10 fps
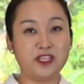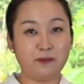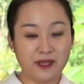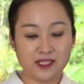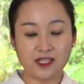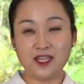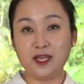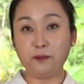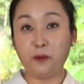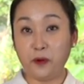So
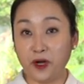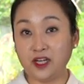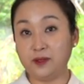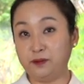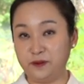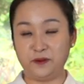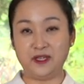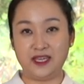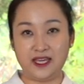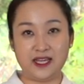basically, pork
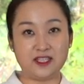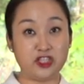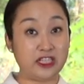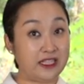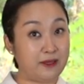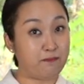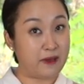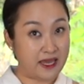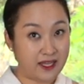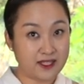bulgogi is
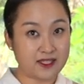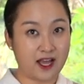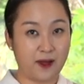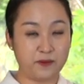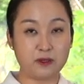chili-based um,